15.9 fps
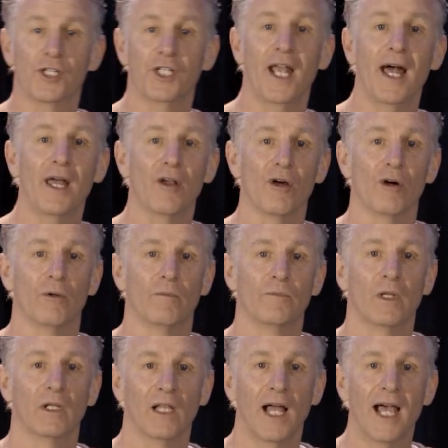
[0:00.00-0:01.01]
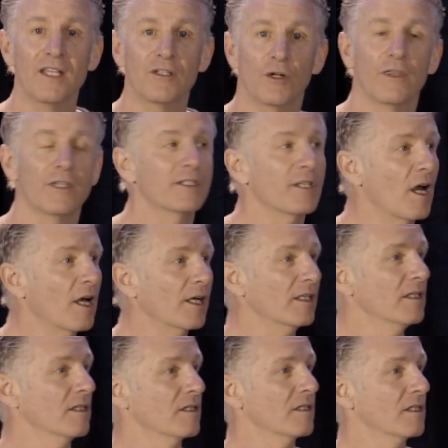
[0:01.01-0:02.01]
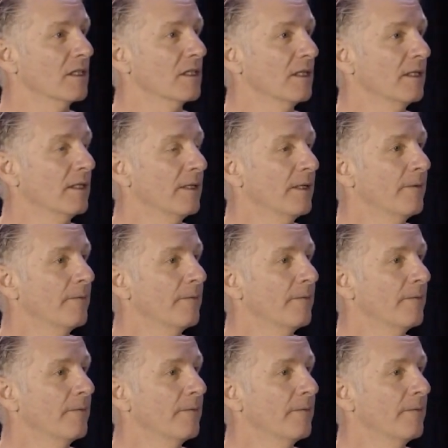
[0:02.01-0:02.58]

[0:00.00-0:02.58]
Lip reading: are our shadow. Lies are the darkness,